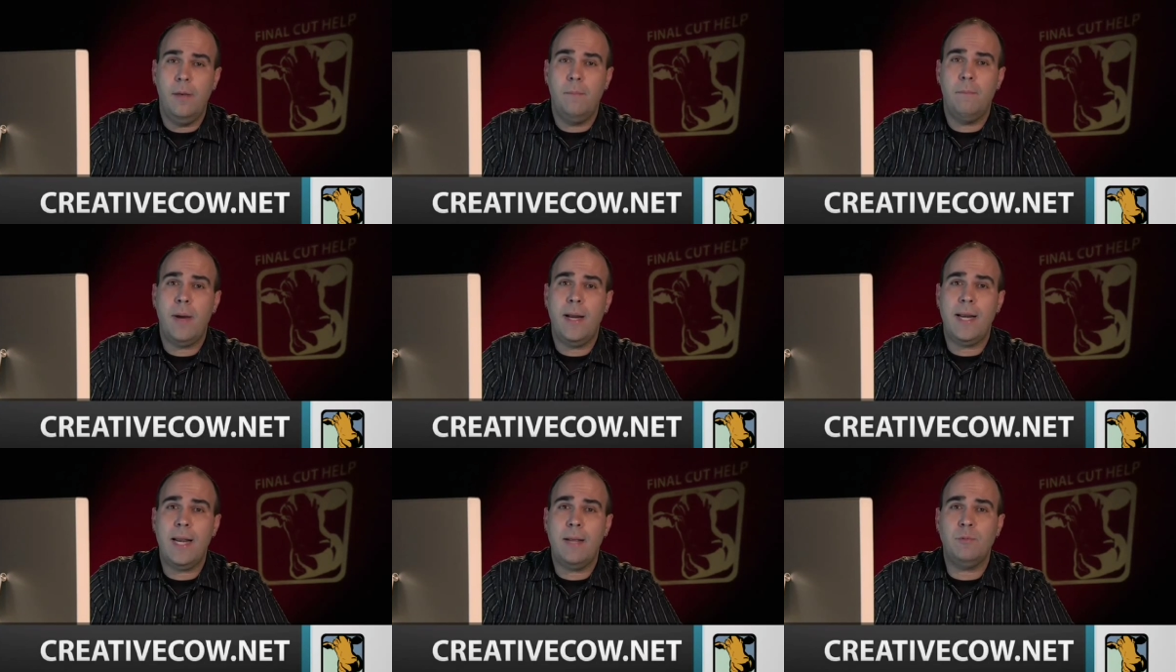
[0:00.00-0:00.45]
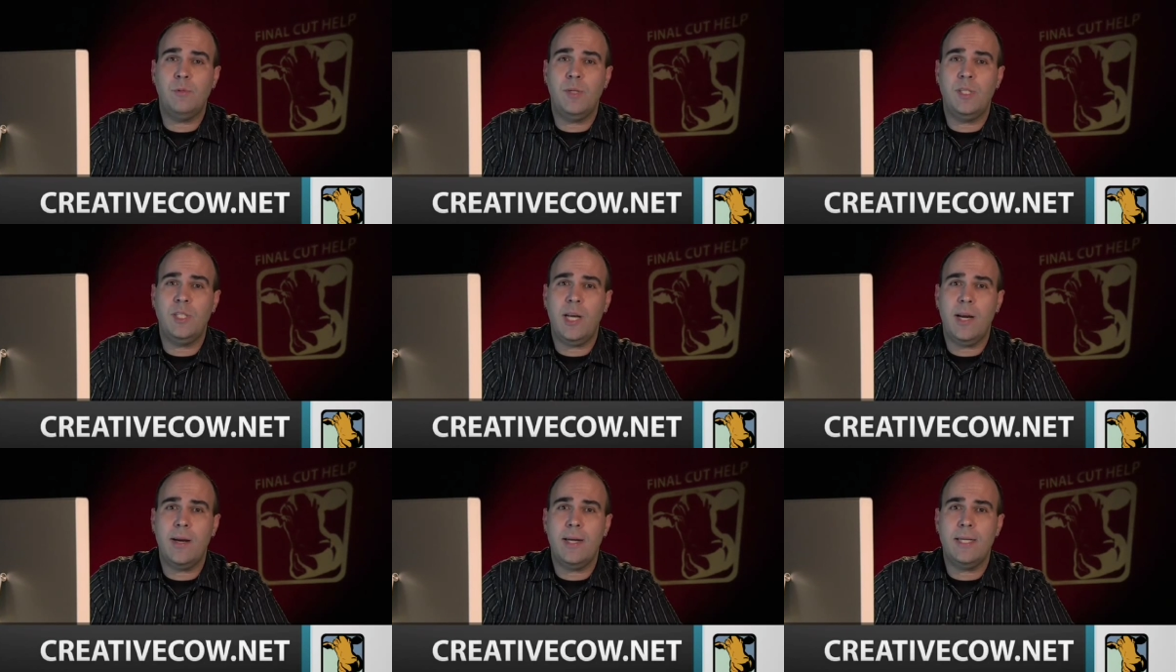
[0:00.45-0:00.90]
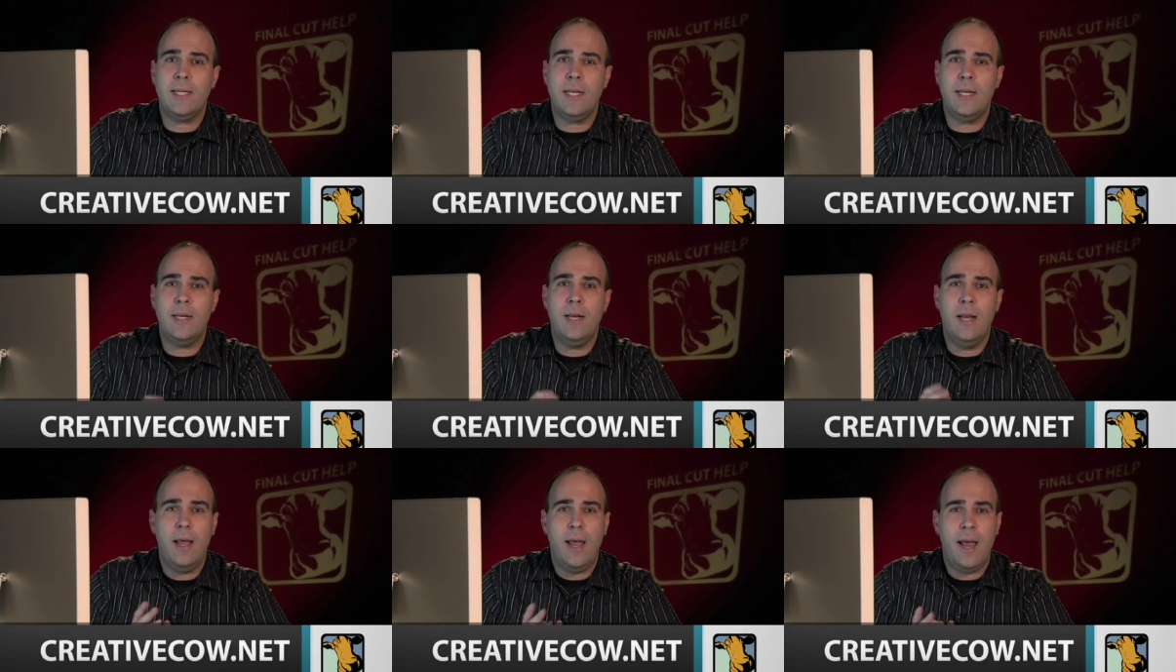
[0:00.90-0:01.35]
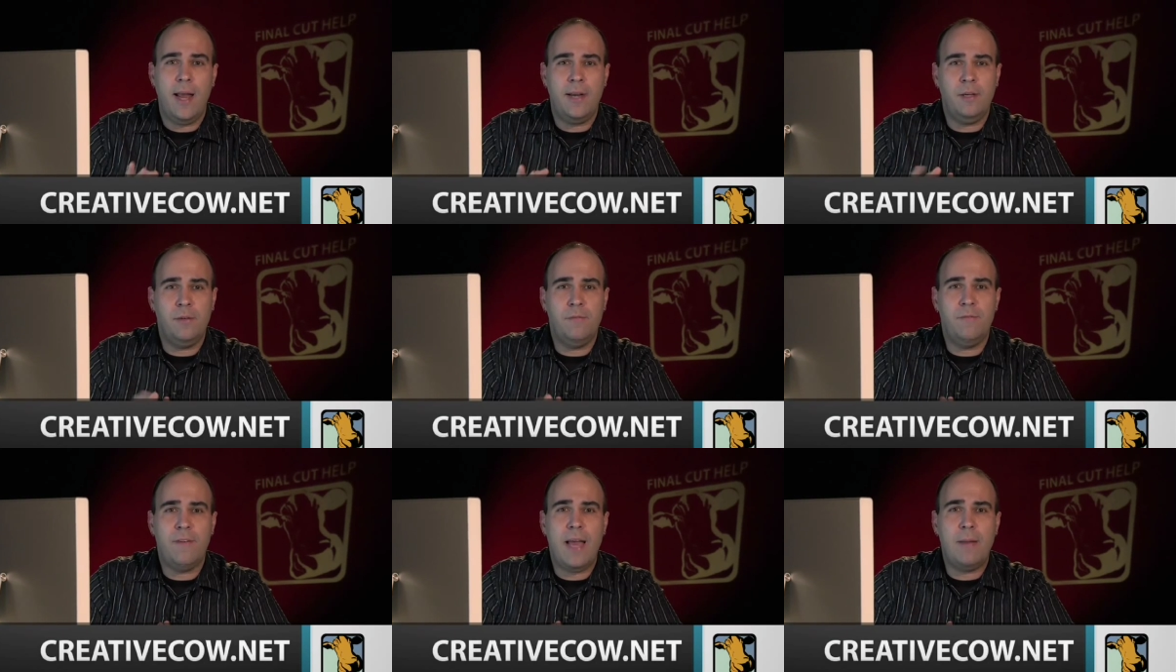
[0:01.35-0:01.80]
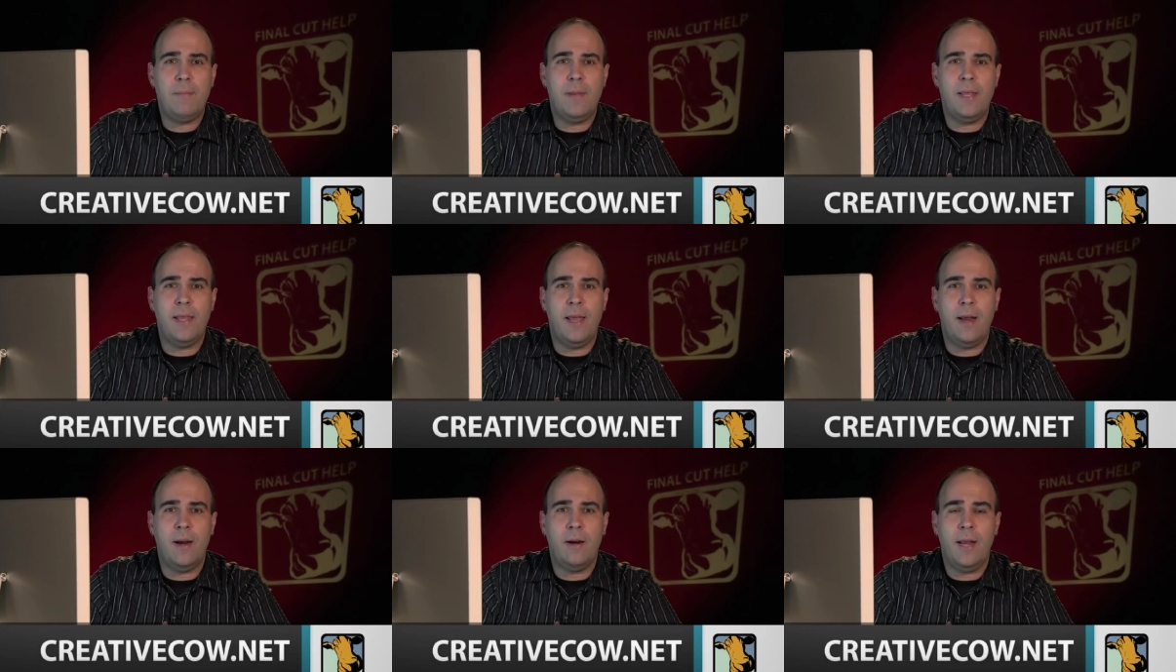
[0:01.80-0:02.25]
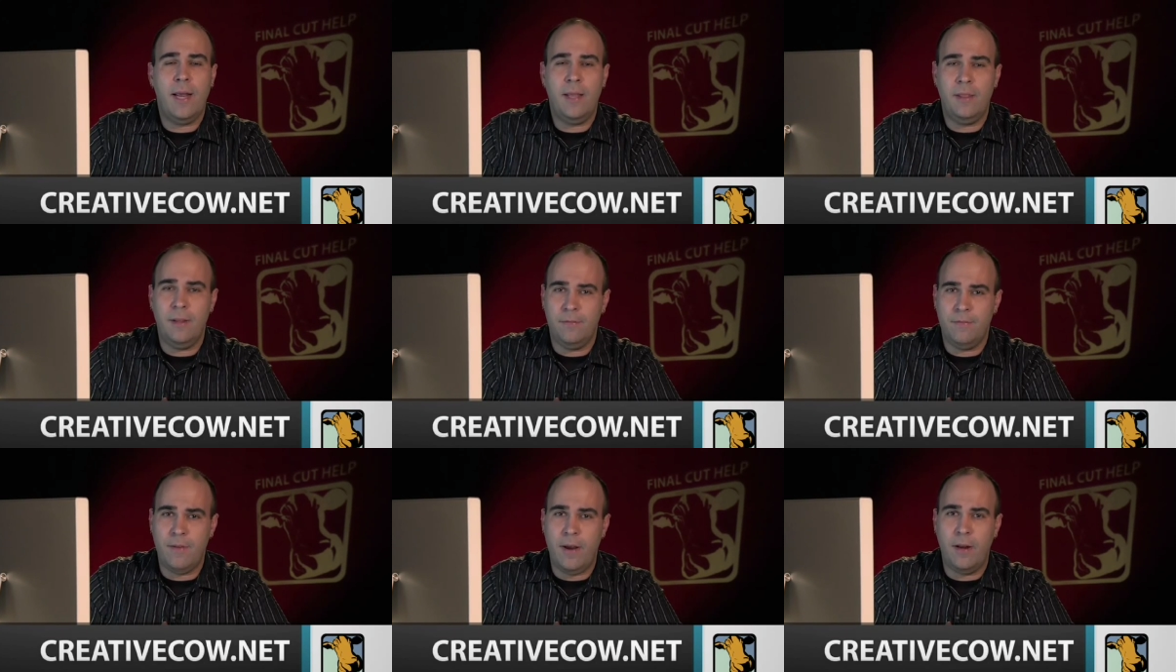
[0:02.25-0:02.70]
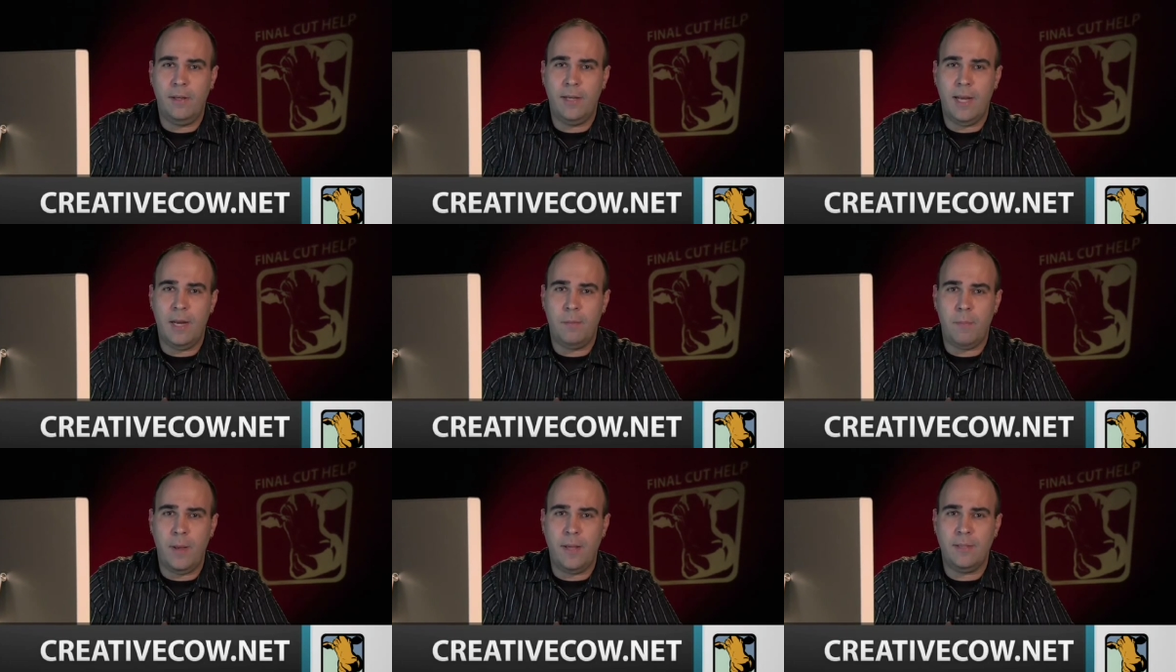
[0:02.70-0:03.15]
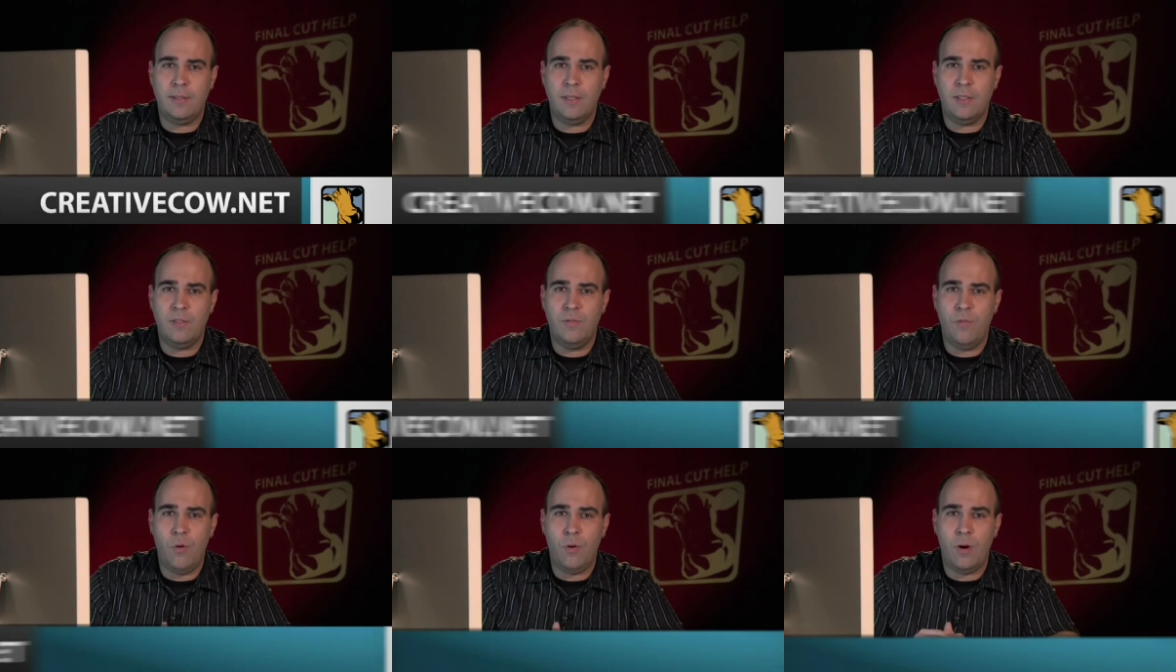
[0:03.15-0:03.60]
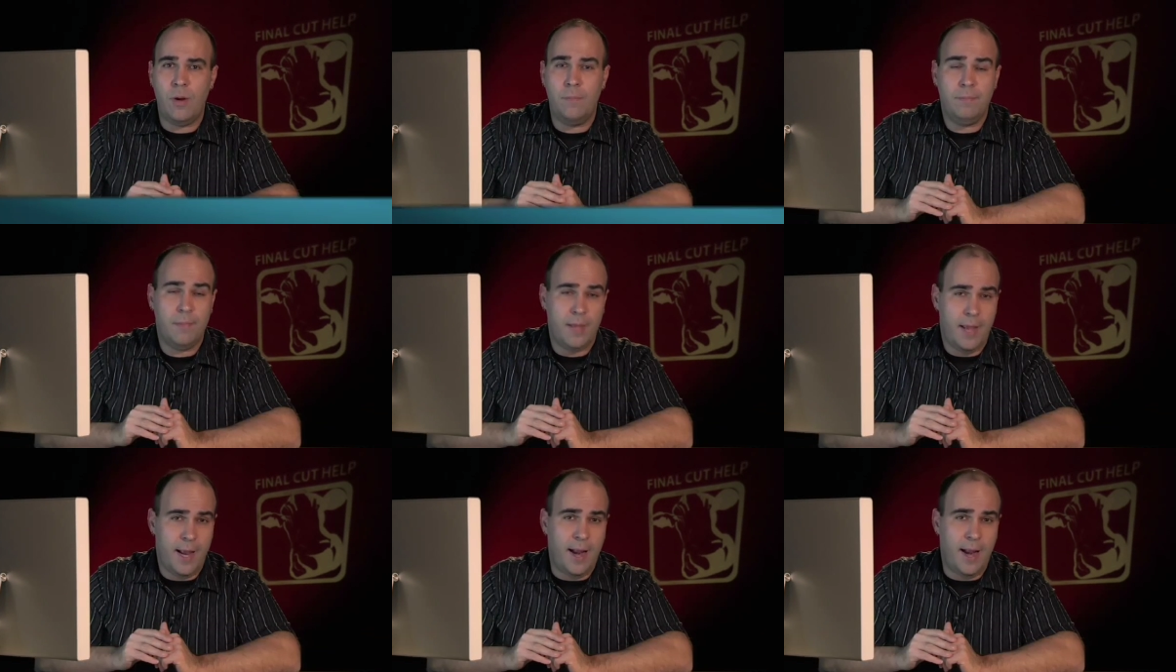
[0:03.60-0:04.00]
My name's Rich Harrington, and you'll find me there in their Final Cut Basics forum